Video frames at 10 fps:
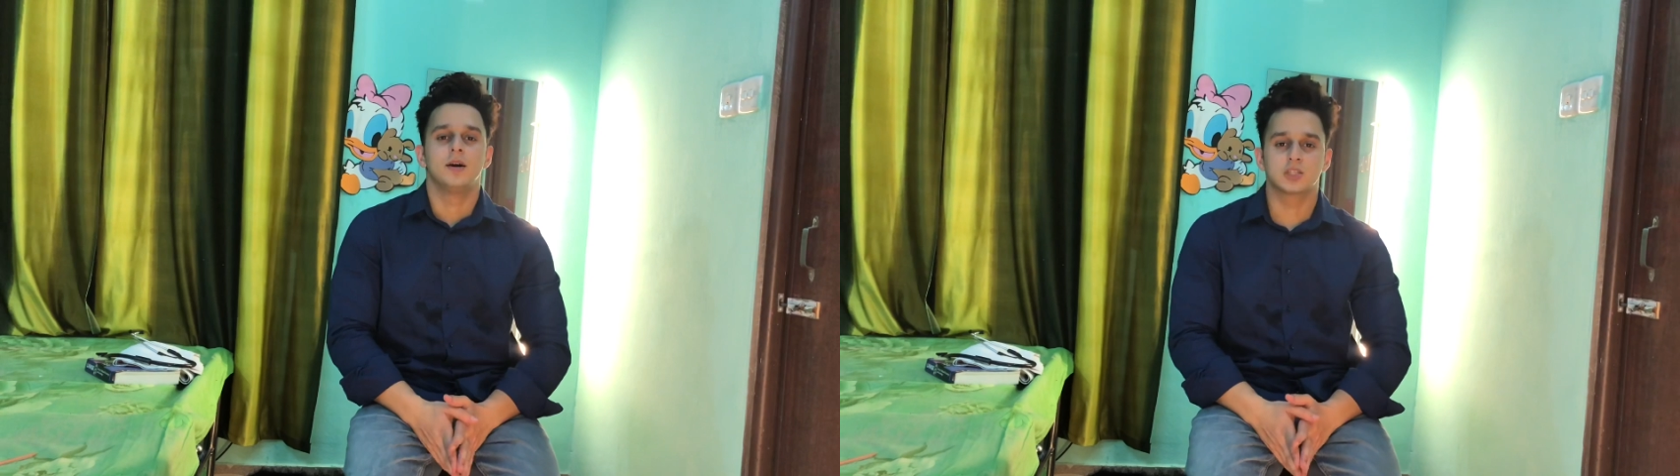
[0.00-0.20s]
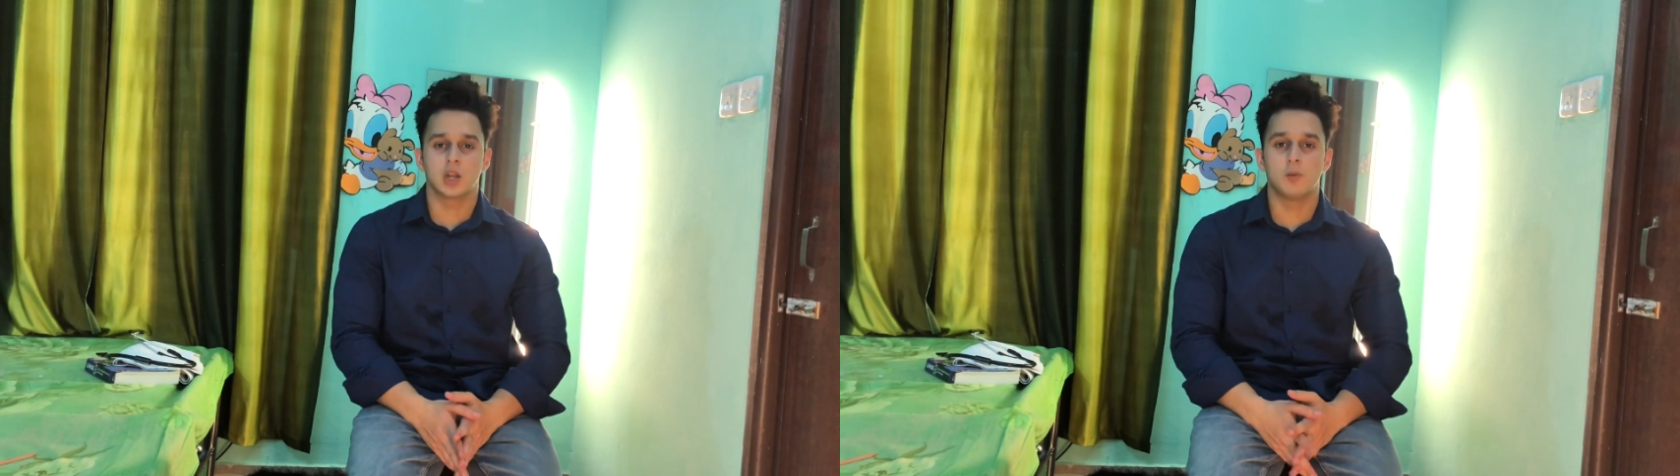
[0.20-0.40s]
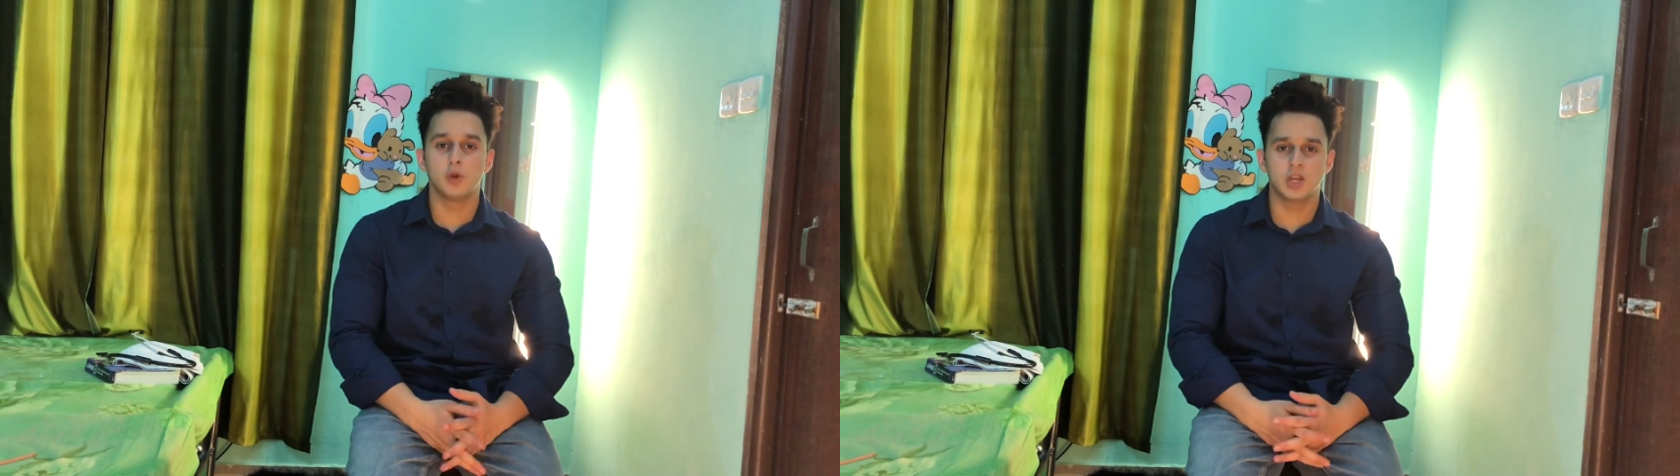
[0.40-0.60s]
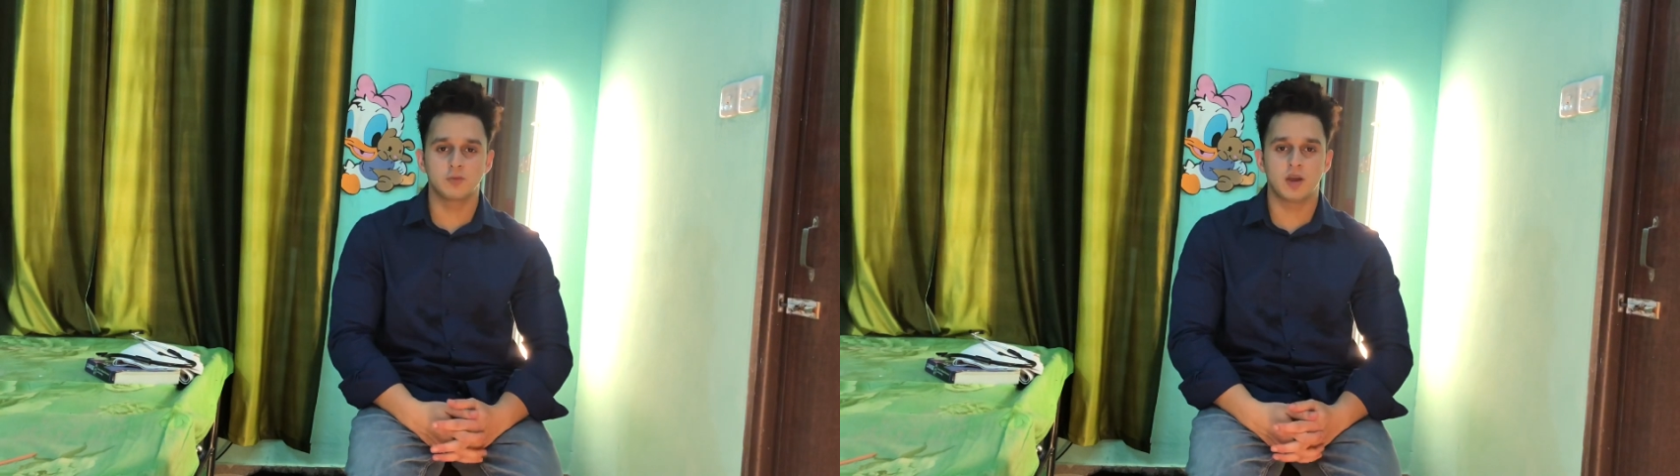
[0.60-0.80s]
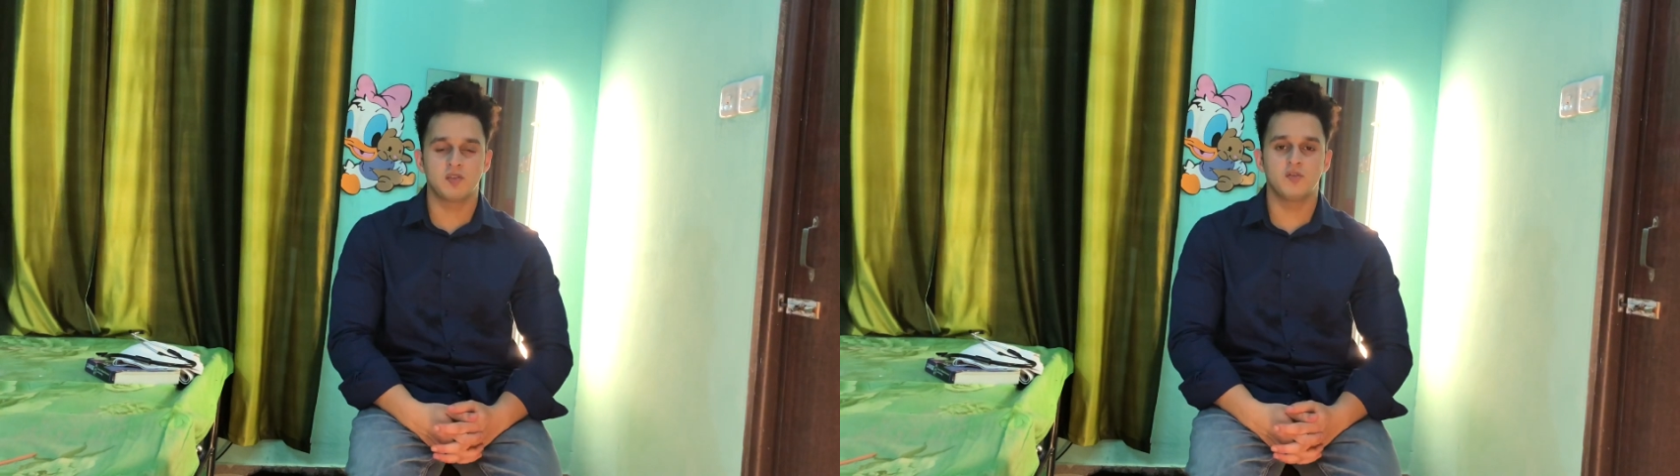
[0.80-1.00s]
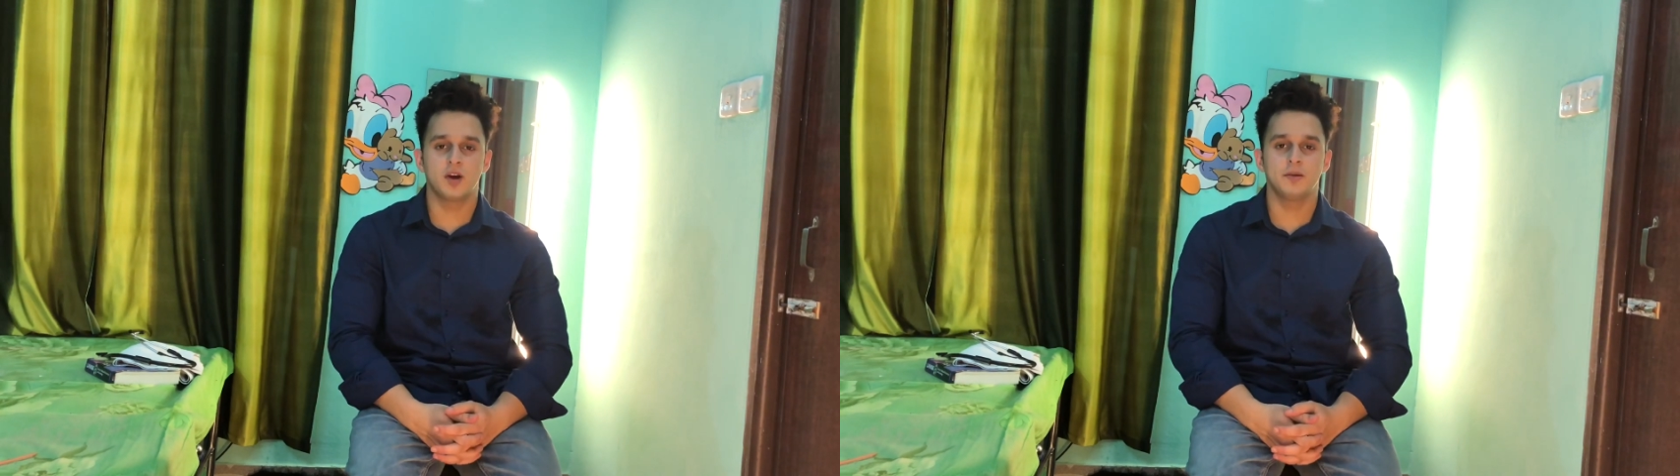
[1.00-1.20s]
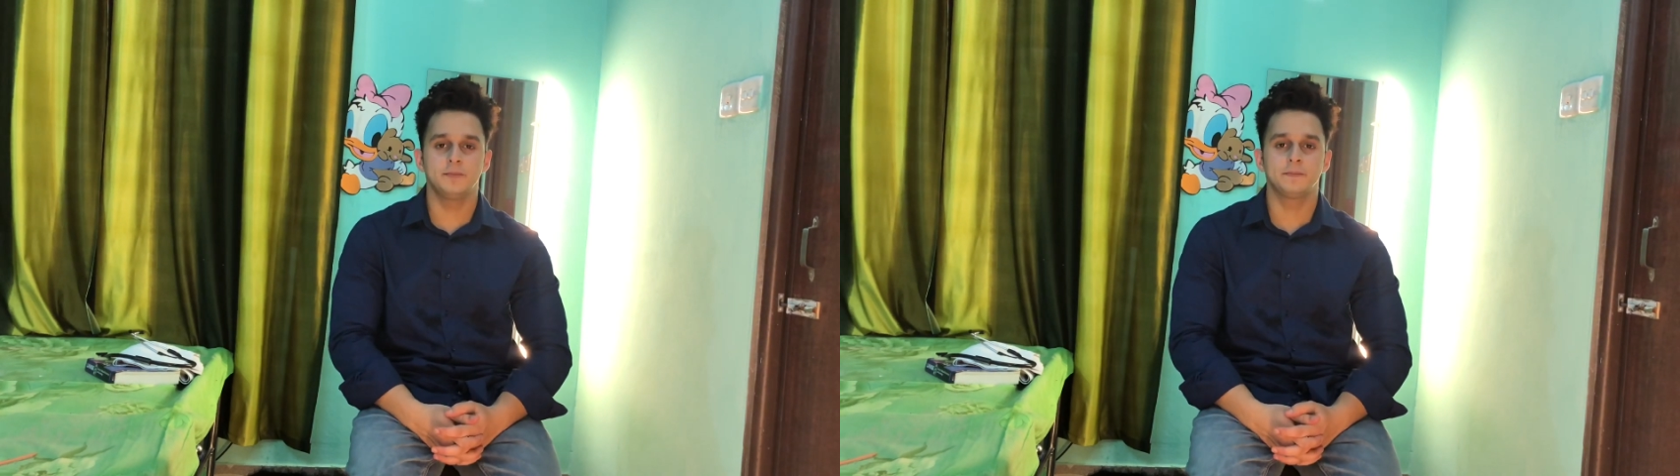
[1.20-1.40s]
Assalamu alaikum everyone.